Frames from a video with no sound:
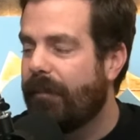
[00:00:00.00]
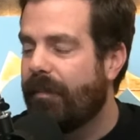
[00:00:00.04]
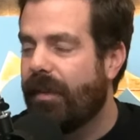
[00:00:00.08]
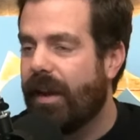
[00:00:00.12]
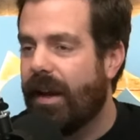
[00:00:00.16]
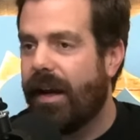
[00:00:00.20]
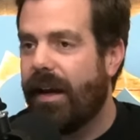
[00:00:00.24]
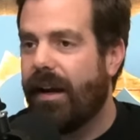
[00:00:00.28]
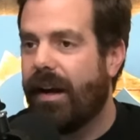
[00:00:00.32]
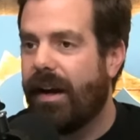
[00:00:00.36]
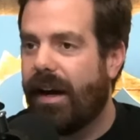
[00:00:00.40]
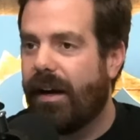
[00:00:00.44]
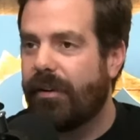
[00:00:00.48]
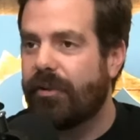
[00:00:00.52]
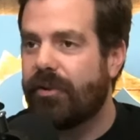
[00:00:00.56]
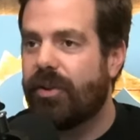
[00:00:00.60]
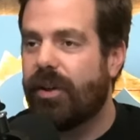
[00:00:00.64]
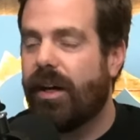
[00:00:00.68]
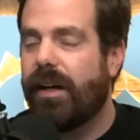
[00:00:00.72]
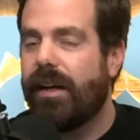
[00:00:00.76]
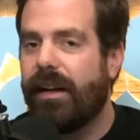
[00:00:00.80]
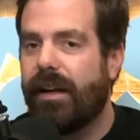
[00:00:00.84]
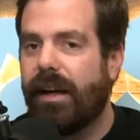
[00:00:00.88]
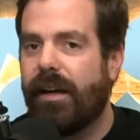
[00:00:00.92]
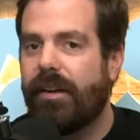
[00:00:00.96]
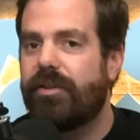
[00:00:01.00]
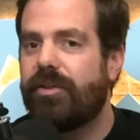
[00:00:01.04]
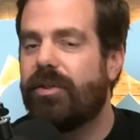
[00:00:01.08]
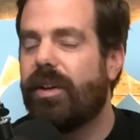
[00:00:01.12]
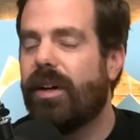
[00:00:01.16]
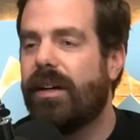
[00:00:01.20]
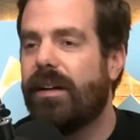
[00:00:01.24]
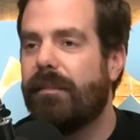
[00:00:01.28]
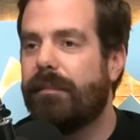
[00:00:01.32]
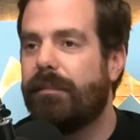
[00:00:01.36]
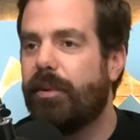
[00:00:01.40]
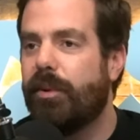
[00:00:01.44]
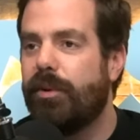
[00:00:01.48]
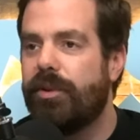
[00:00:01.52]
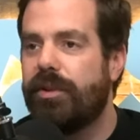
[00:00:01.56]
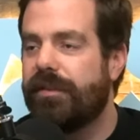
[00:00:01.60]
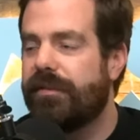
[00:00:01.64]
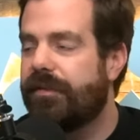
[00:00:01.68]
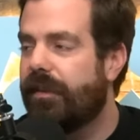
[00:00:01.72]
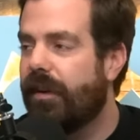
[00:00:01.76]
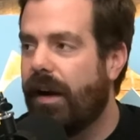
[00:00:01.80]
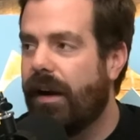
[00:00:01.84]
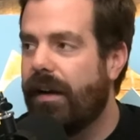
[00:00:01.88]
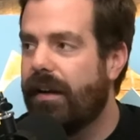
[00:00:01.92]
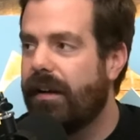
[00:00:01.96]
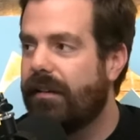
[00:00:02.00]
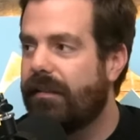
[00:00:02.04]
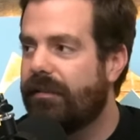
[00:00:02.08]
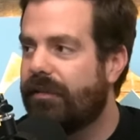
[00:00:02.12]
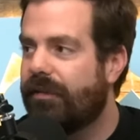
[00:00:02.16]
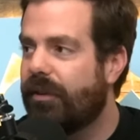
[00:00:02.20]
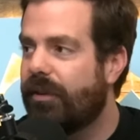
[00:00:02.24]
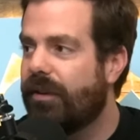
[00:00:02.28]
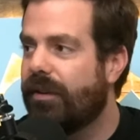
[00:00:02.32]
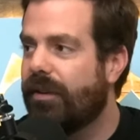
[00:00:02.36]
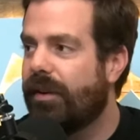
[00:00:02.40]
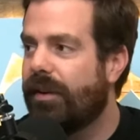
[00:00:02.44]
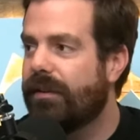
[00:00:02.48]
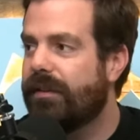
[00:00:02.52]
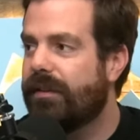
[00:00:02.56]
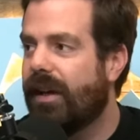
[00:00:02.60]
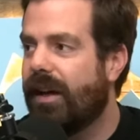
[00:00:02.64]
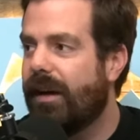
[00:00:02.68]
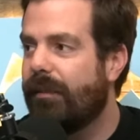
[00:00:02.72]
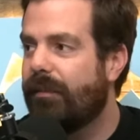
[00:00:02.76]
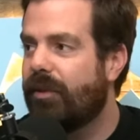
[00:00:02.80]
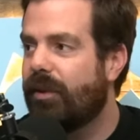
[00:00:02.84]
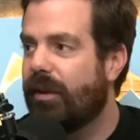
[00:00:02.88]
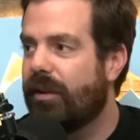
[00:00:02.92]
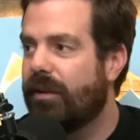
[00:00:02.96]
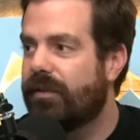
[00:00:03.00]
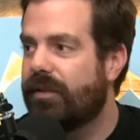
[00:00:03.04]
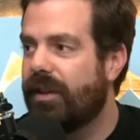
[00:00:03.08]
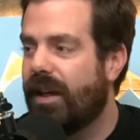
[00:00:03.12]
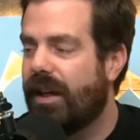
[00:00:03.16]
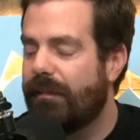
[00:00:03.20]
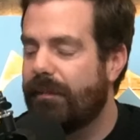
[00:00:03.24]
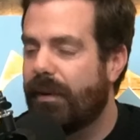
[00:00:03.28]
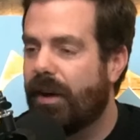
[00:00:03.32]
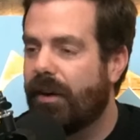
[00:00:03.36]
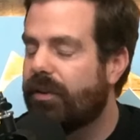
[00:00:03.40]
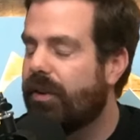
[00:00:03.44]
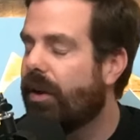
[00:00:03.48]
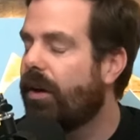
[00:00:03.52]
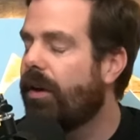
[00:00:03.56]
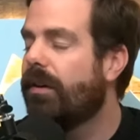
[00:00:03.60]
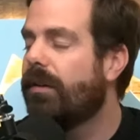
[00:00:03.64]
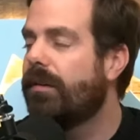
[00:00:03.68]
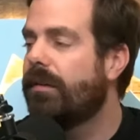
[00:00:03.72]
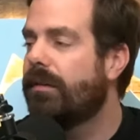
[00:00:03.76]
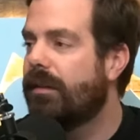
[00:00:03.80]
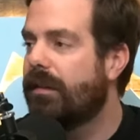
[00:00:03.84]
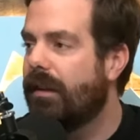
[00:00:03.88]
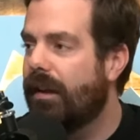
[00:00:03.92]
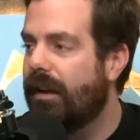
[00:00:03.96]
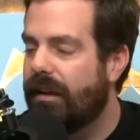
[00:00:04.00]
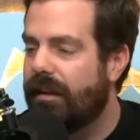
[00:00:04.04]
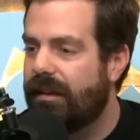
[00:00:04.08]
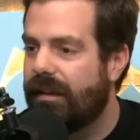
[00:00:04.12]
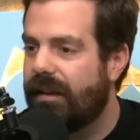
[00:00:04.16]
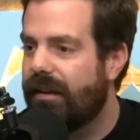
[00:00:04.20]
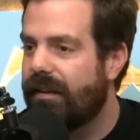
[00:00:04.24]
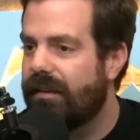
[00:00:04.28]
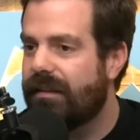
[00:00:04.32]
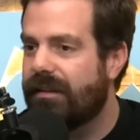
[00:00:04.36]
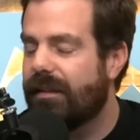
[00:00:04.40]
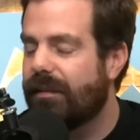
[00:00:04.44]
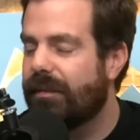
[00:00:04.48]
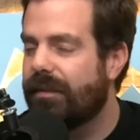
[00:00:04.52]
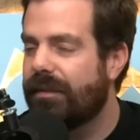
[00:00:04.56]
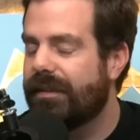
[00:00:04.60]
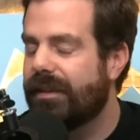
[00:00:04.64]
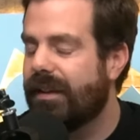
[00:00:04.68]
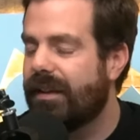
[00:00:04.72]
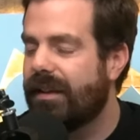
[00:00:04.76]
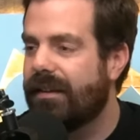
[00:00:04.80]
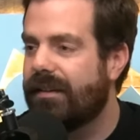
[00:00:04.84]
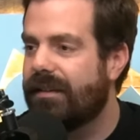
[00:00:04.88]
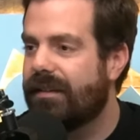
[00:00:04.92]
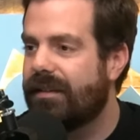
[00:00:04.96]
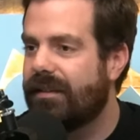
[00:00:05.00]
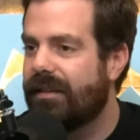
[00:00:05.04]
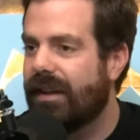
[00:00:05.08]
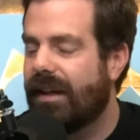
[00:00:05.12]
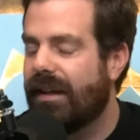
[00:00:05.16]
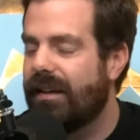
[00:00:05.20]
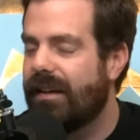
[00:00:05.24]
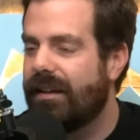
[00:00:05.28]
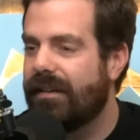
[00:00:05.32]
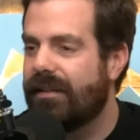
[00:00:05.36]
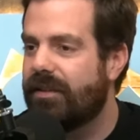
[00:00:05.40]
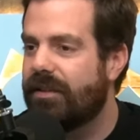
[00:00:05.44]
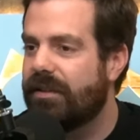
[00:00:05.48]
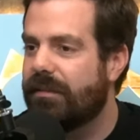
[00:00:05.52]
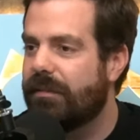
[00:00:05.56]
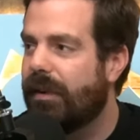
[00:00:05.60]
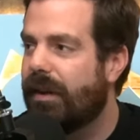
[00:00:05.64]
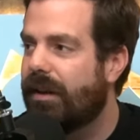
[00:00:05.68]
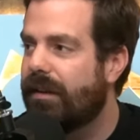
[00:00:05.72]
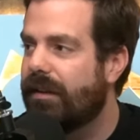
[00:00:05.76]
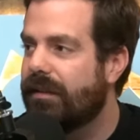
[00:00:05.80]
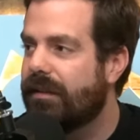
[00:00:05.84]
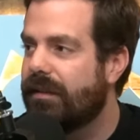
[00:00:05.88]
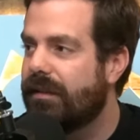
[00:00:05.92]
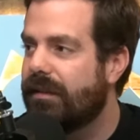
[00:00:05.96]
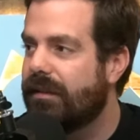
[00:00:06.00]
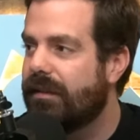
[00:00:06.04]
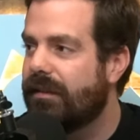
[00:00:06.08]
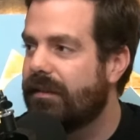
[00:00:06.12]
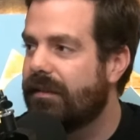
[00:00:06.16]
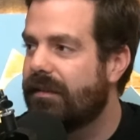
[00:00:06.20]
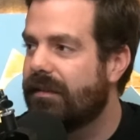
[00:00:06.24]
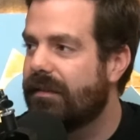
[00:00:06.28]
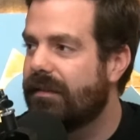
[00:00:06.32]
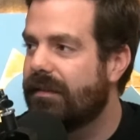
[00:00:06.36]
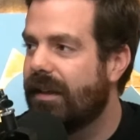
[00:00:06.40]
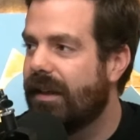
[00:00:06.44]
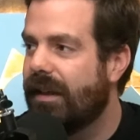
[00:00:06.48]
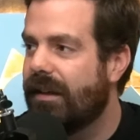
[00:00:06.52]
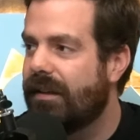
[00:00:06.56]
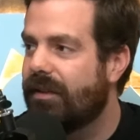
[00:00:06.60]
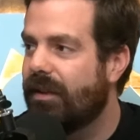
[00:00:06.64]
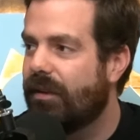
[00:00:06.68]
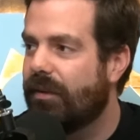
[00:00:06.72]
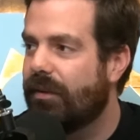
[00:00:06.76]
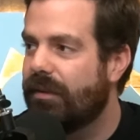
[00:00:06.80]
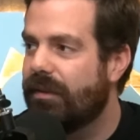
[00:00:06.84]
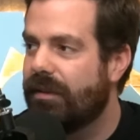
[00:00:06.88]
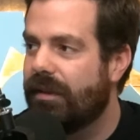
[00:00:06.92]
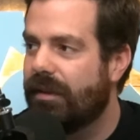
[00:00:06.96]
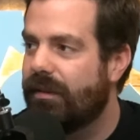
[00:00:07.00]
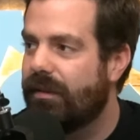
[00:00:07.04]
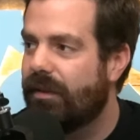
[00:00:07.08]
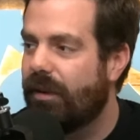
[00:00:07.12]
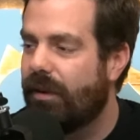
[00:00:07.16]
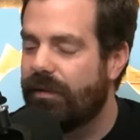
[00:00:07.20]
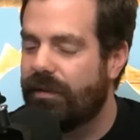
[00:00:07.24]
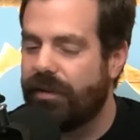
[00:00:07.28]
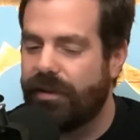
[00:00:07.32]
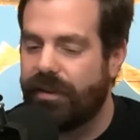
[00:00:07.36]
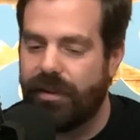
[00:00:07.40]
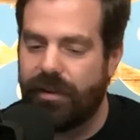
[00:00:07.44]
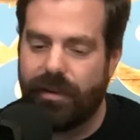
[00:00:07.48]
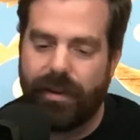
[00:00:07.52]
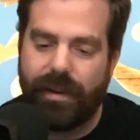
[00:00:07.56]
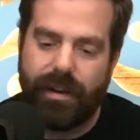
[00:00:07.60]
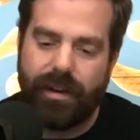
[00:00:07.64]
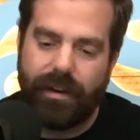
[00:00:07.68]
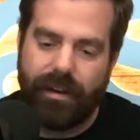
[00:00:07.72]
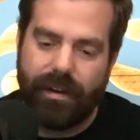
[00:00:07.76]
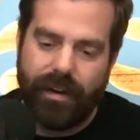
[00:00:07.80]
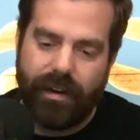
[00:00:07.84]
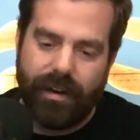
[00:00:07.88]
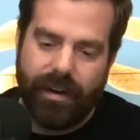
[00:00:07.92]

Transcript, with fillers: Maldon. I was trying to bougify it for a long time, so I was saying Maldon, and then someone was like, I think it's just Maldon. Yeah. Yeah, don't overdo it.